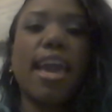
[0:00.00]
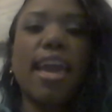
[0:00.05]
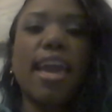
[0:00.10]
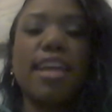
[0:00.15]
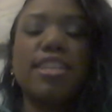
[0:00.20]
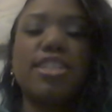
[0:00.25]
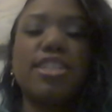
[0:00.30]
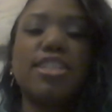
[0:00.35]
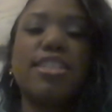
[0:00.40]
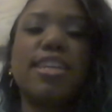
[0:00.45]

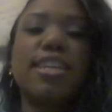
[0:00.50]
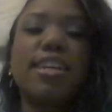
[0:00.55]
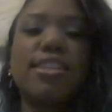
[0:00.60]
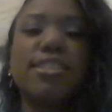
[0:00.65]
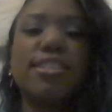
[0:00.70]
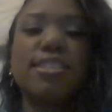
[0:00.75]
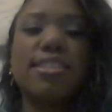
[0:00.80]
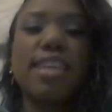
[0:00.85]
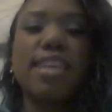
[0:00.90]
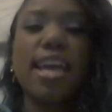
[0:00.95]
And she
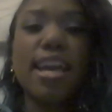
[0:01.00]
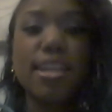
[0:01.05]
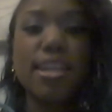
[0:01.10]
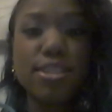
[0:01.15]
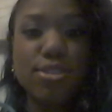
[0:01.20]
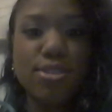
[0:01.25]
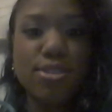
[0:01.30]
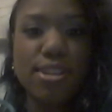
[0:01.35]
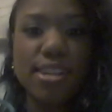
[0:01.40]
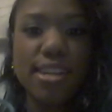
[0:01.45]
tells
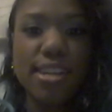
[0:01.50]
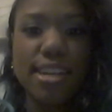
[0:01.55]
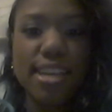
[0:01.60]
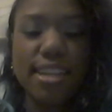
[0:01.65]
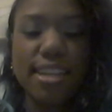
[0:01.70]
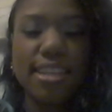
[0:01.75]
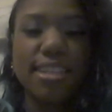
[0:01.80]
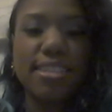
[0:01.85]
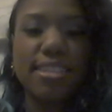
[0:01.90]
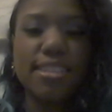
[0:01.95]
Ezra,
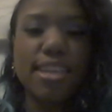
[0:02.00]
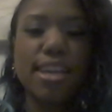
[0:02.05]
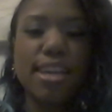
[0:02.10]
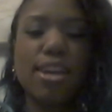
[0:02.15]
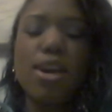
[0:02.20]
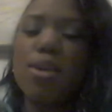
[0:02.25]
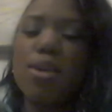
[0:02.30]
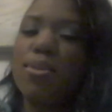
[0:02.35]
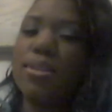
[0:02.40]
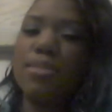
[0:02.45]
and he's like,
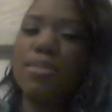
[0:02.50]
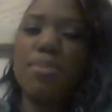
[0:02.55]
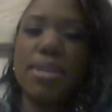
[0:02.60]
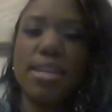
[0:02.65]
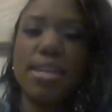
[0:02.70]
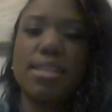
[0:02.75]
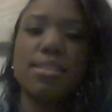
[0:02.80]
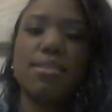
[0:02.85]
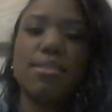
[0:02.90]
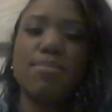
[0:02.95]
"Oh, it's
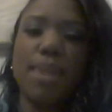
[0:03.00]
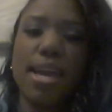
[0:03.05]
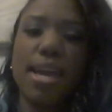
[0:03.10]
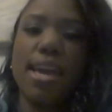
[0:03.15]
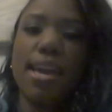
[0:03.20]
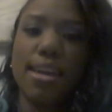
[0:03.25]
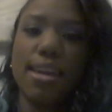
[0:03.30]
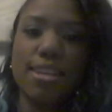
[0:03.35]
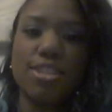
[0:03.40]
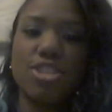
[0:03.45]
because my
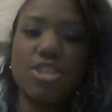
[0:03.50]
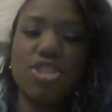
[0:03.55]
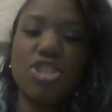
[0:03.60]
ex,